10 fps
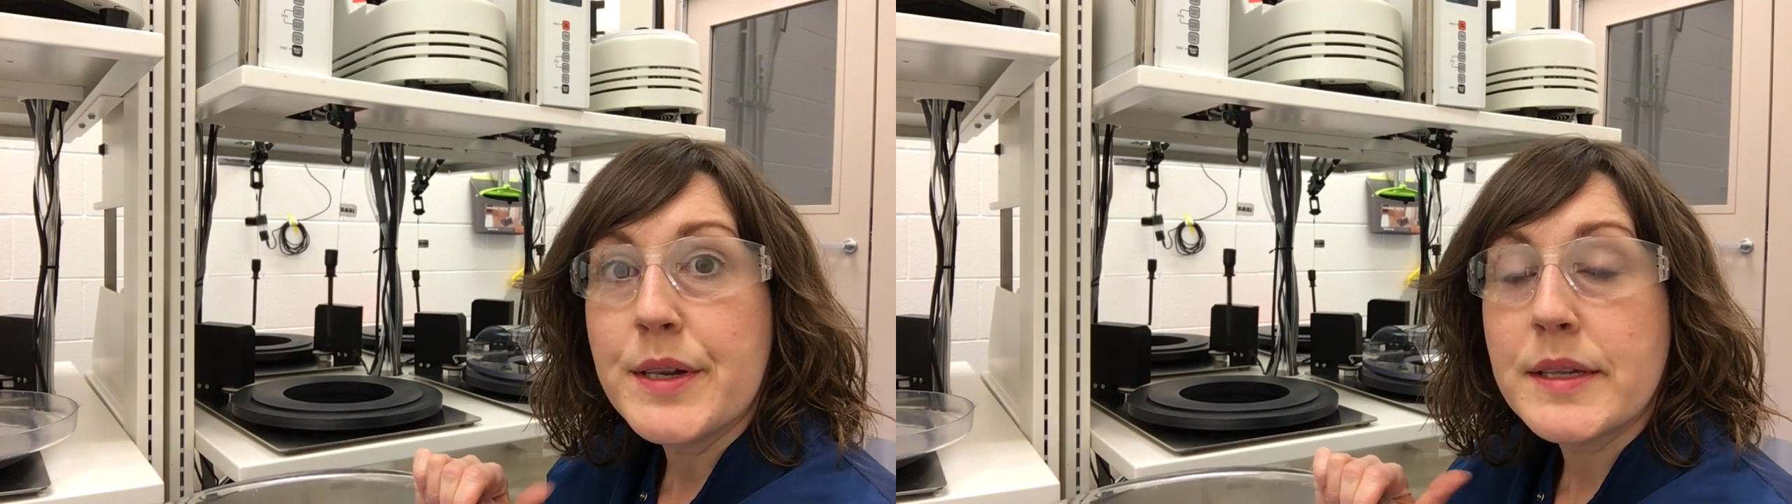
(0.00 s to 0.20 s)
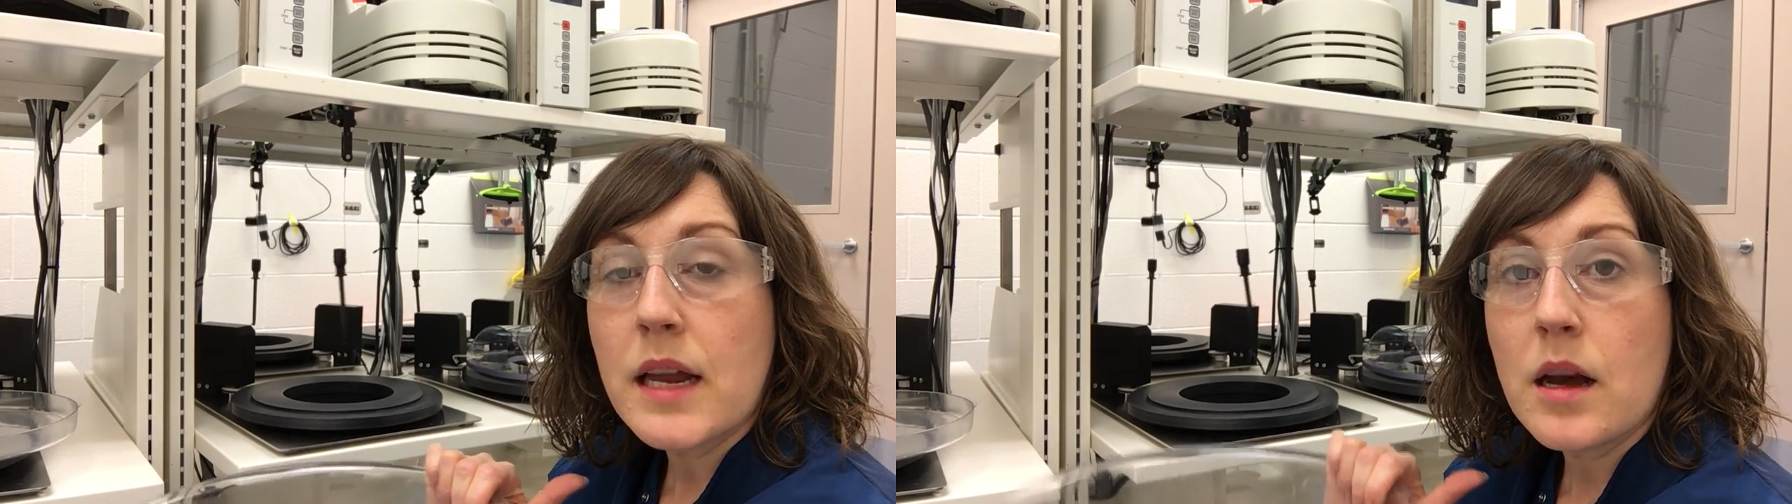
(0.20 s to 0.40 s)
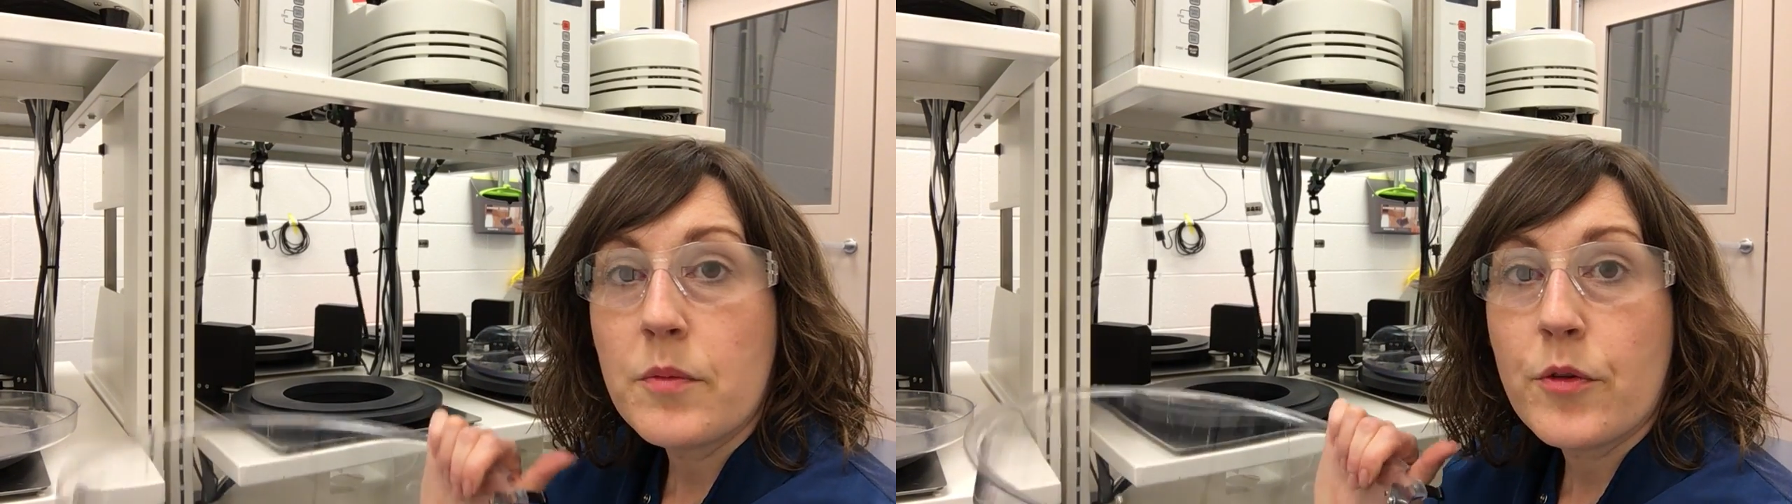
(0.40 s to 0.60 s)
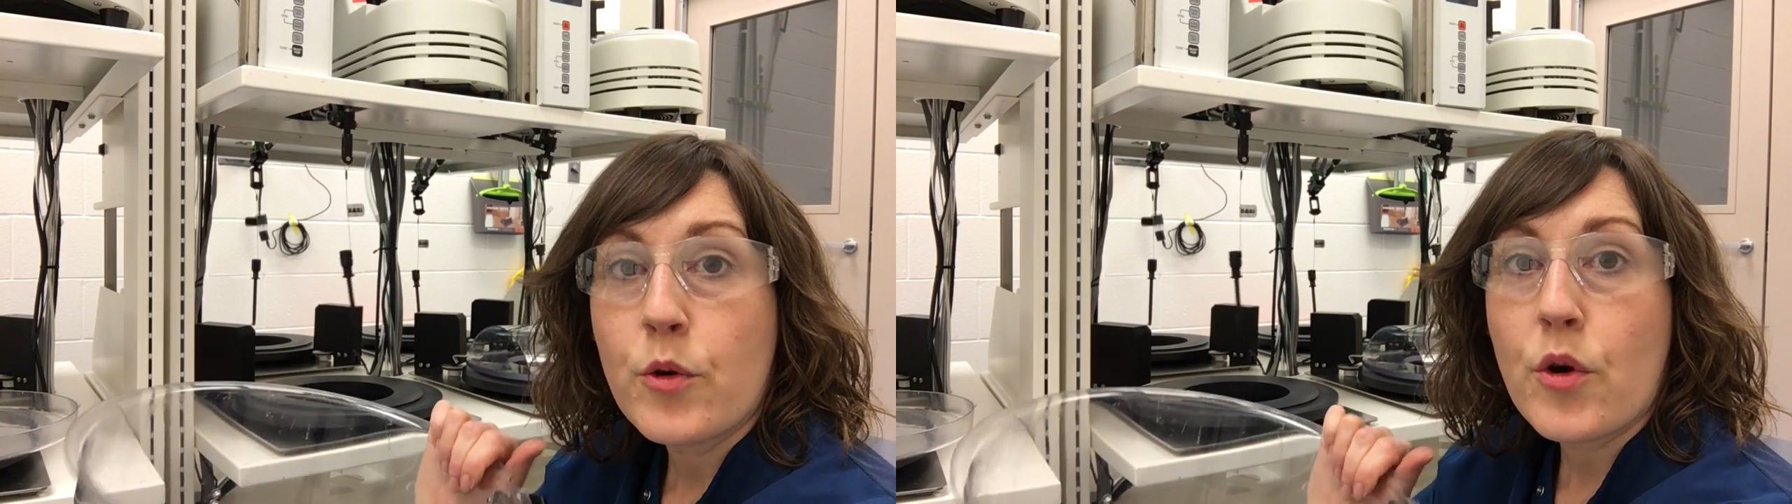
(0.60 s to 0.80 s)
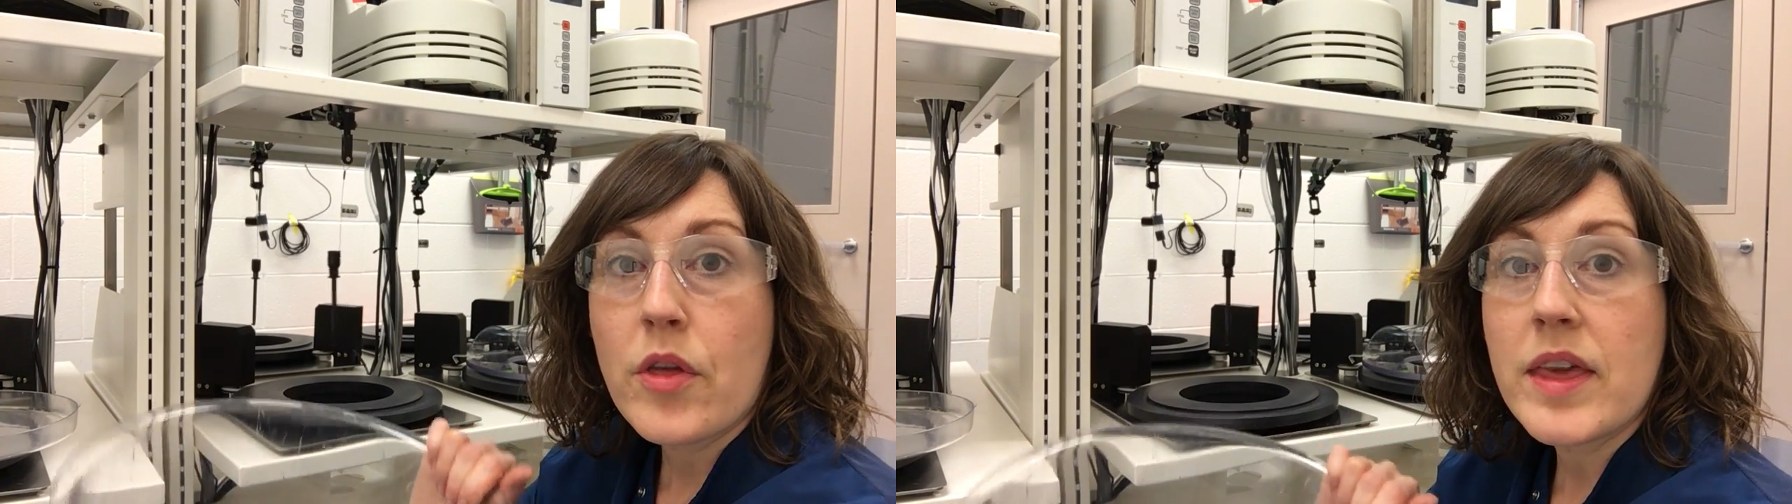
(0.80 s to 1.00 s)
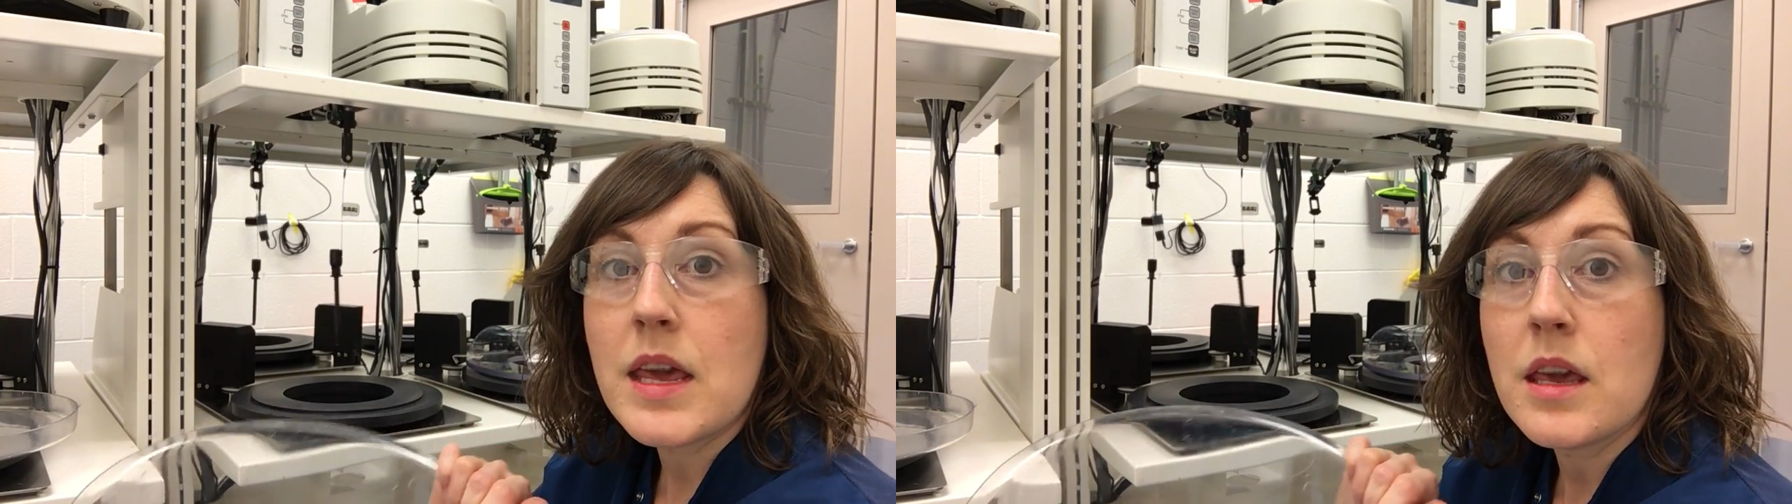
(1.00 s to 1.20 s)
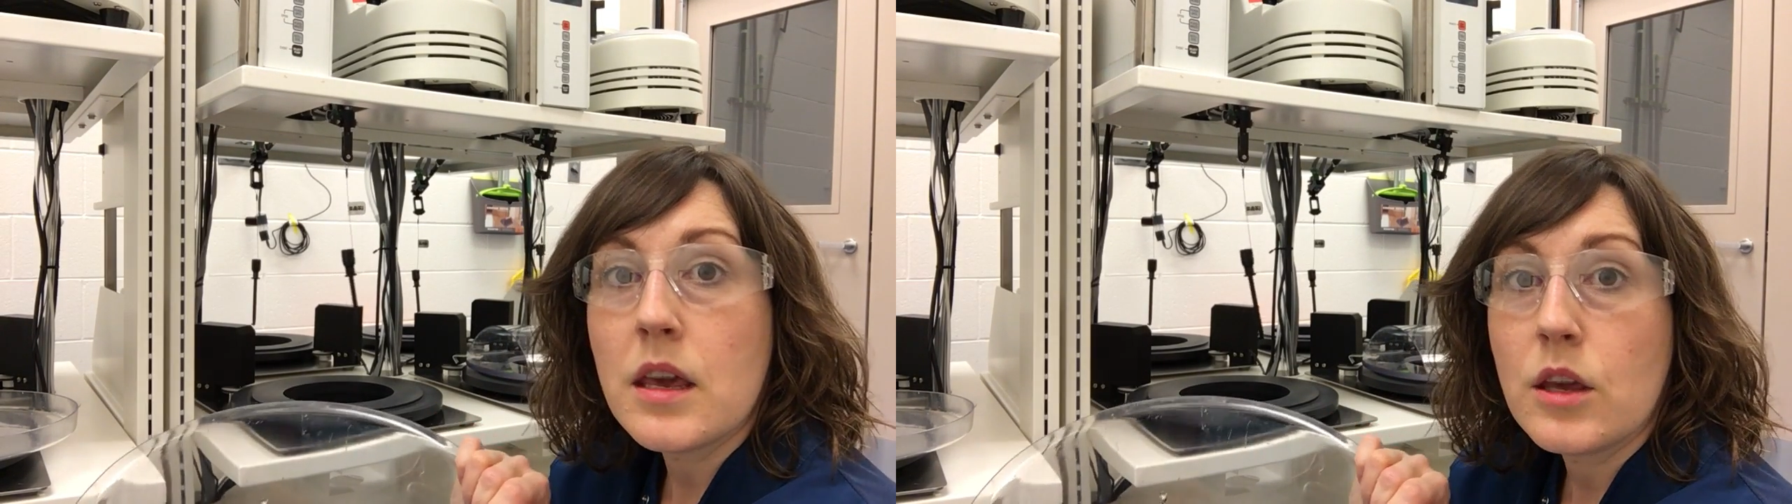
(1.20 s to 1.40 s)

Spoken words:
setup for the